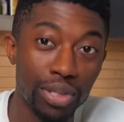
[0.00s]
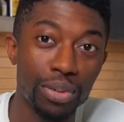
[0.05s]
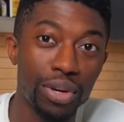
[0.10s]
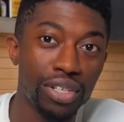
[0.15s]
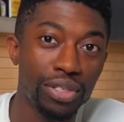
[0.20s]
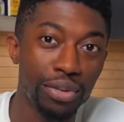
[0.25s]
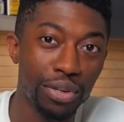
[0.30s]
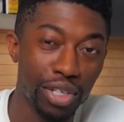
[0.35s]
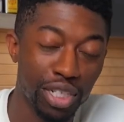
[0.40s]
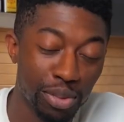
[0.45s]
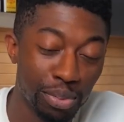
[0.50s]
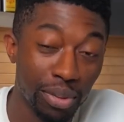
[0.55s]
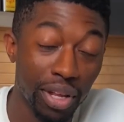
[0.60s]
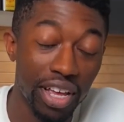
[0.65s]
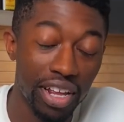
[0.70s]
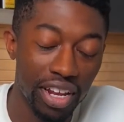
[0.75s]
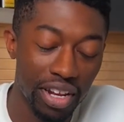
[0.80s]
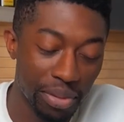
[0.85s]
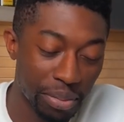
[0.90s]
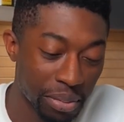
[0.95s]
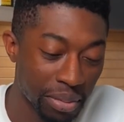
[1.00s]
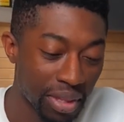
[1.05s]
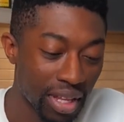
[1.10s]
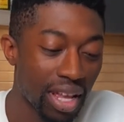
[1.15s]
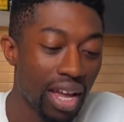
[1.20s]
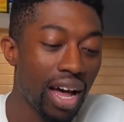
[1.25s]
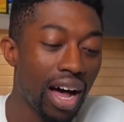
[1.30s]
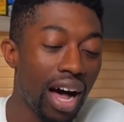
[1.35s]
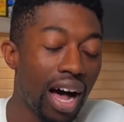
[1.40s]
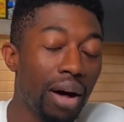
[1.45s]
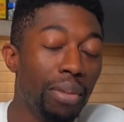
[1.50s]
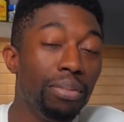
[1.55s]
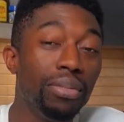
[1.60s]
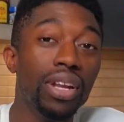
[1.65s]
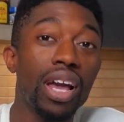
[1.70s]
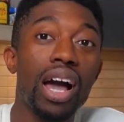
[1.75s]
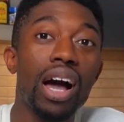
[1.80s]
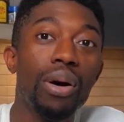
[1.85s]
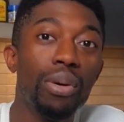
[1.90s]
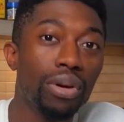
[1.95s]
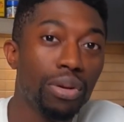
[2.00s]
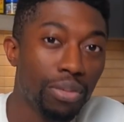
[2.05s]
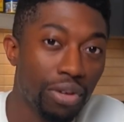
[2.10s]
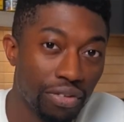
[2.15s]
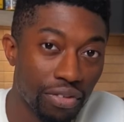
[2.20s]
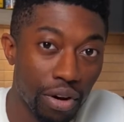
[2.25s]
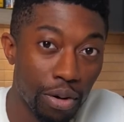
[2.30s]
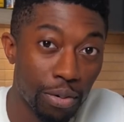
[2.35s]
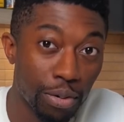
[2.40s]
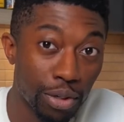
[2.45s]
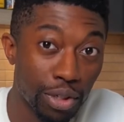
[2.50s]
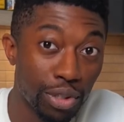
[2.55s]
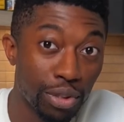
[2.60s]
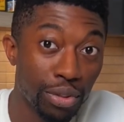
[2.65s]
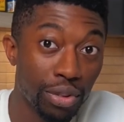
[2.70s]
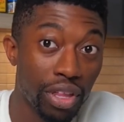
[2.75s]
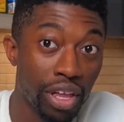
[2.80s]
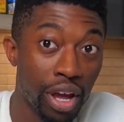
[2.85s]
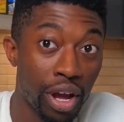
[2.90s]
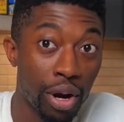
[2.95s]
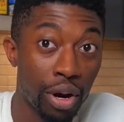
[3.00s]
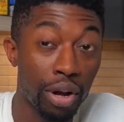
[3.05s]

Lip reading: way to explain it. Now I want to move over to their